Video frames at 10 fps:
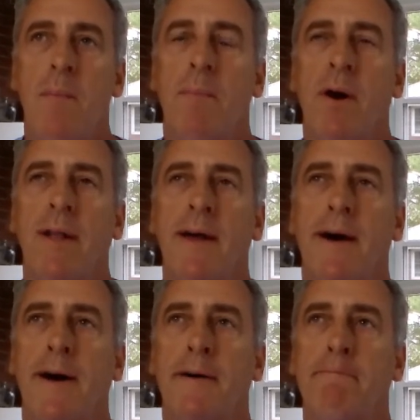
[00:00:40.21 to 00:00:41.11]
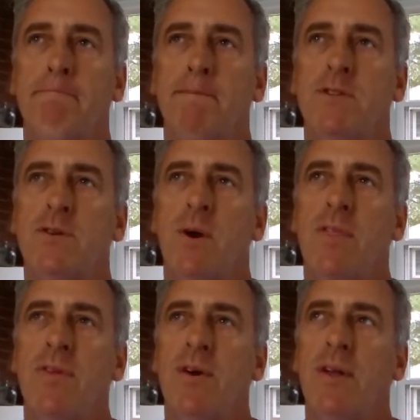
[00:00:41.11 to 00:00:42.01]
But um, so I
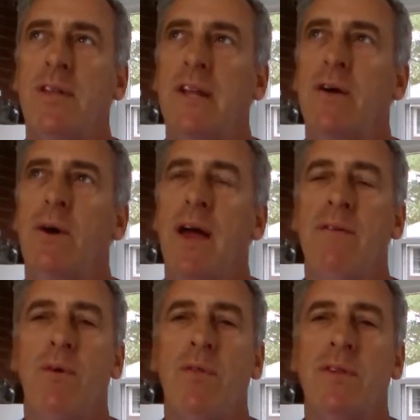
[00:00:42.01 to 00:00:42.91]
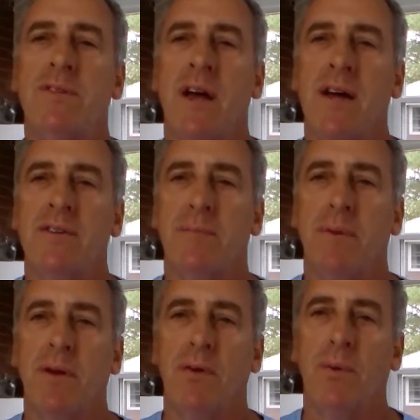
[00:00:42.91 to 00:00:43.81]
thought, you know, I have all these guys up
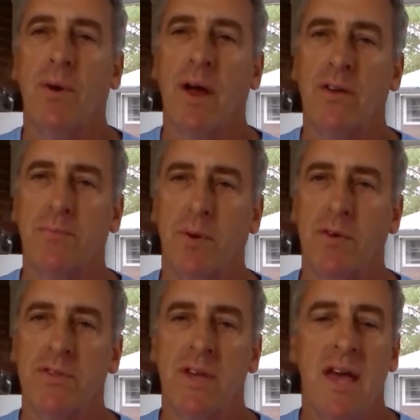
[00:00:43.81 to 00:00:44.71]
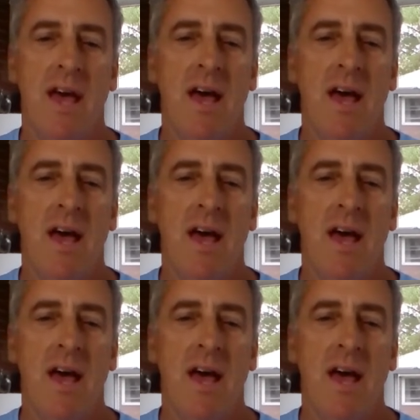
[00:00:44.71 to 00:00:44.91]
here who are experts.